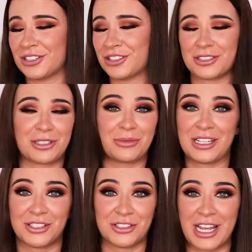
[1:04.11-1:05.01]
You're just going to
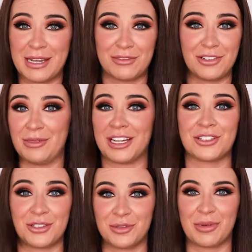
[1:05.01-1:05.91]
waste your time if you make
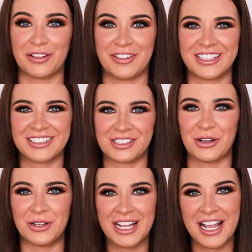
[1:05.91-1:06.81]
it too perfect.
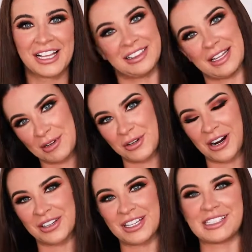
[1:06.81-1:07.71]
So let me go
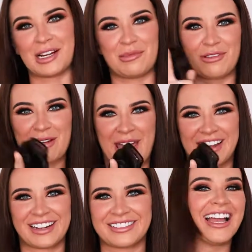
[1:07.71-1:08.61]
curl these, I'll be right
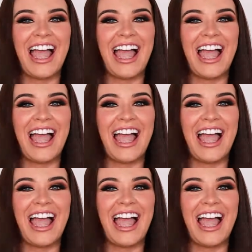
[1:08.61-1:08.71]
back.